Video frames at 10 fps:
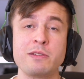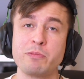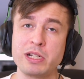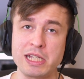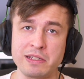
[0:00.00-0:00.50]

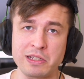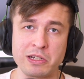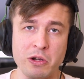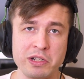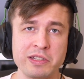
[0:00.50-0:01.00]
it's pretty
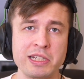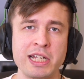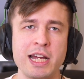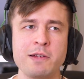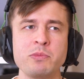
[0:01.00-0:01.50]
easy to notice
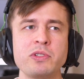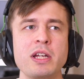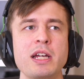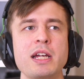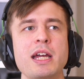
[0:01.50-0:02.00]
at times